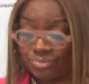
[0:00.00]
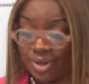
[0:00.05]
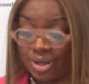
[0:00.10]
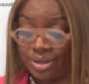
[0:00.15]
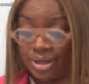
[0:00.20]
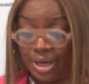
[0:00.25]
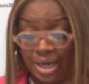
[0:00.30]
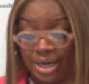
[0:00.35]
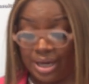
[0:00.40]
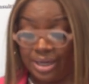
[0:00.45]

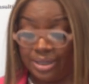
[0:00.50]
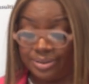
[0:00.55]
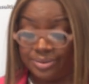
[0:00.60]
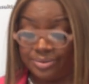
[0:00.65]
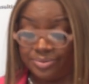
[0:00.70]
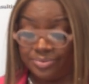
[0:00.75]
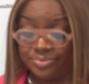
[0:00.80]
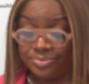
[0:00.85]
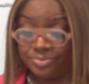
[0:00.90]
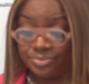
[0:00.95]
Yeah,
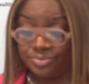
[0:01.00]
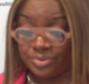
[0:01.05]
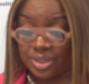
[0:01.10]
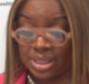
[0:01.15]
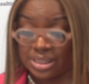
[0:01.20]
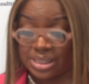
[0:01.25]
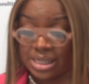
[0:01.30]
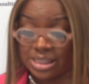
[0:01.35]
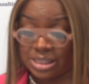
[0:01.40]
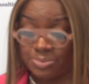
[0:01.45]

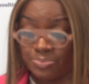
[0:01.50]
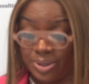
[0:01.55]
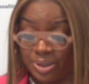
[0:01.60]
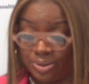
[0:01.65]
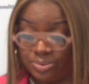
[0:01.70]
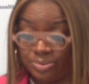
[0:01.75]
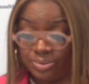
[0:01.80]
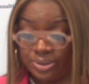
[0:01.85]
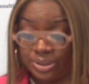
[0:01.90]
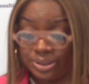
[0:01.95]
because I
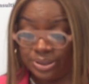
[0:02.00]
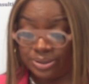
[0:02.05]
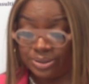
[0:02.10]
spoke.